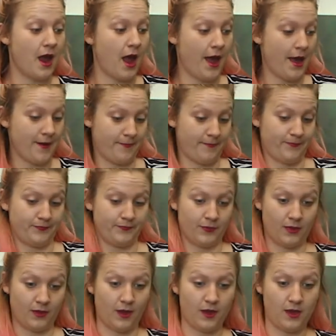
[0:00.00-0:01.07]

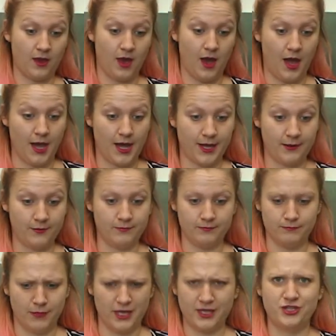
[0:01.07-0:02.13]
I
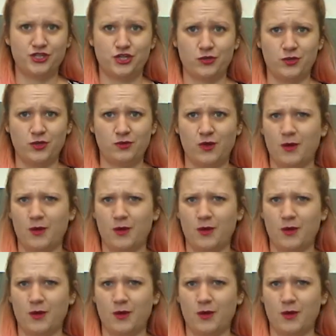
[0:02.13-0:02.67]
might show you.